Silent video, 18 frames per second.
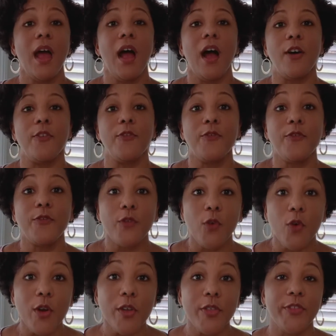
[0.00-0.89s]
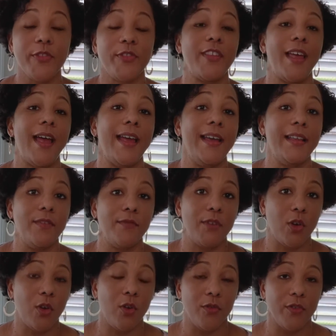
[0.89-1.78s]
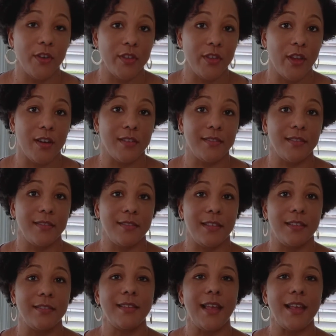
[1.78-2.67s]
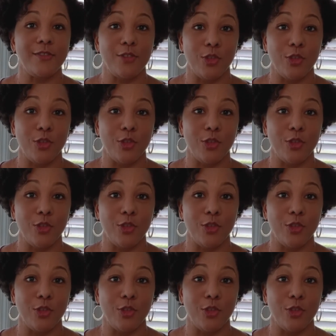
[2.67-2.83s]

A fourth sign of a covert narcissist has